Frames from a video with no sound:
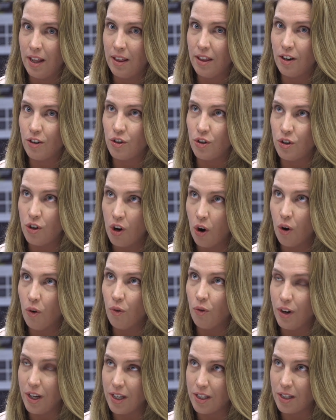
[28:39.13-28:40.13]
There's no
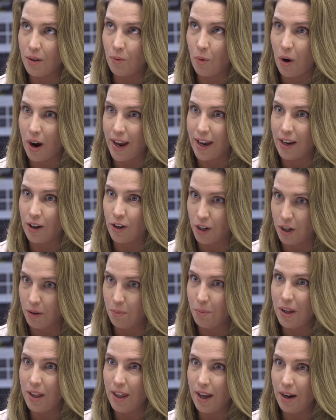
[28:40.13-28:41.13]
reason why it couldn't
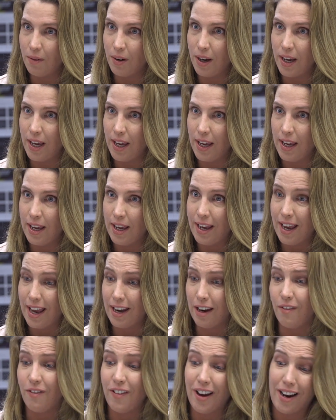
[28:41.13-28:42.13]
be that way. And
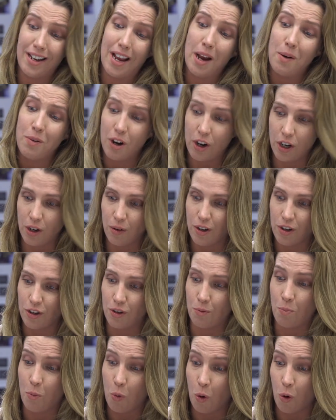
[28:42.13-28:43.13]
in fact, I would argue there's a
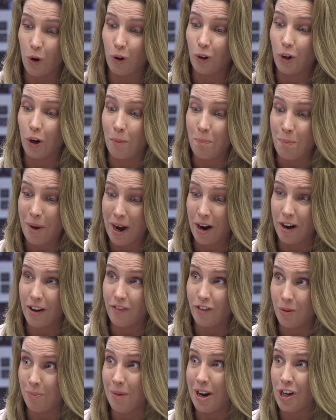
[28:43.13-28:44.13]
moral
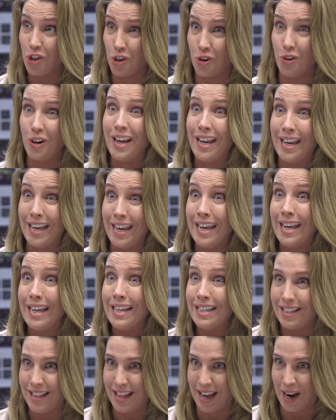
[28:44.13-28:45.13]
imperative to make sure it
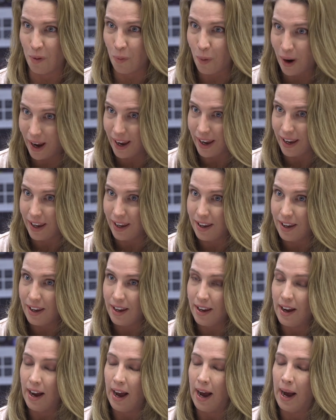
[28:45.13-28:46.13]
is that way.
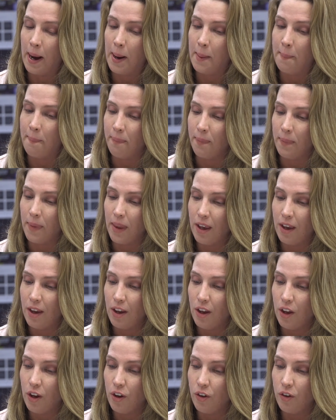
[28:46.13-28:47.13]

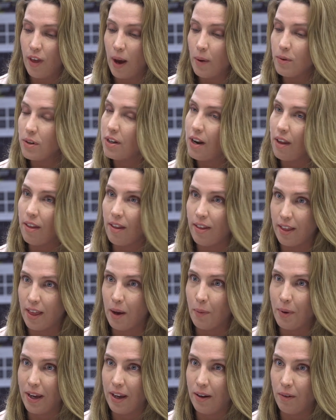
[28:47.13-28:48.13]
So that was another thing that
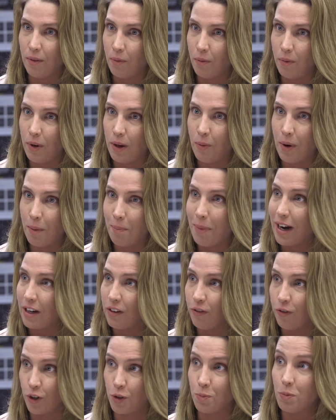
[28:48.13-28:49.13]
we went back to
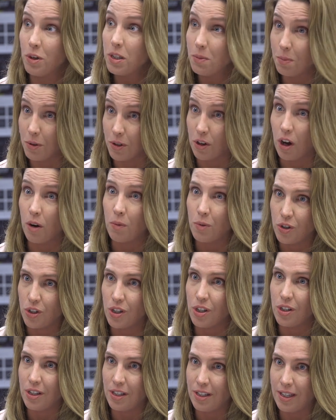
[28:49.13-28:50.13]
first principles on, was
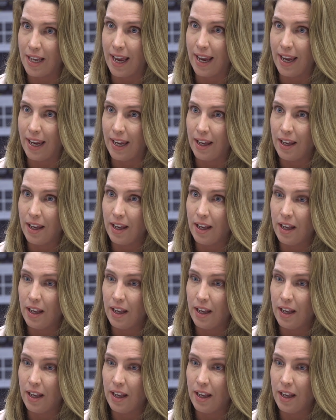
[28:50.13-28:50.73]
just to say,